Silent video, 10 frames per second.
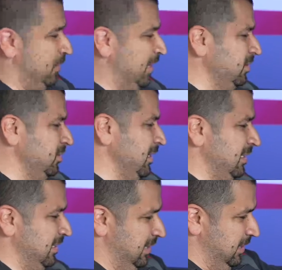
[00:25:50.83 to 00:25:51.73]
other
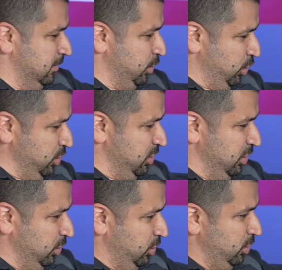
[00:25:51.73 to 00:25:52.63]
than the turn
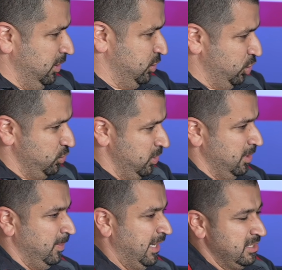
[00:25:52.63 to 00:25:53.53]
signal that shows you
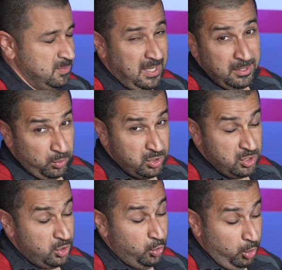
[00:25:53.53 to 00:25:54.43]
the blind spot, which
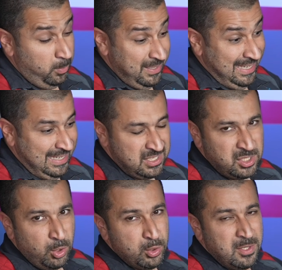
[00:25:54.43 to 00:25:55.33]
is cool but not
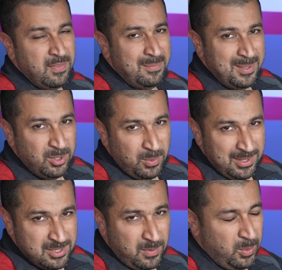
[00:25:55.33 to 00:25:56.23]
exclusive, they've been doing
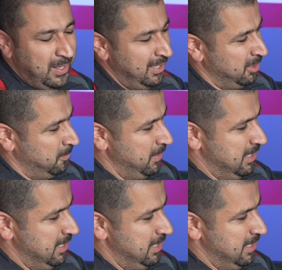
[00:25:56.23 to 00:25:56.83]
this for a while,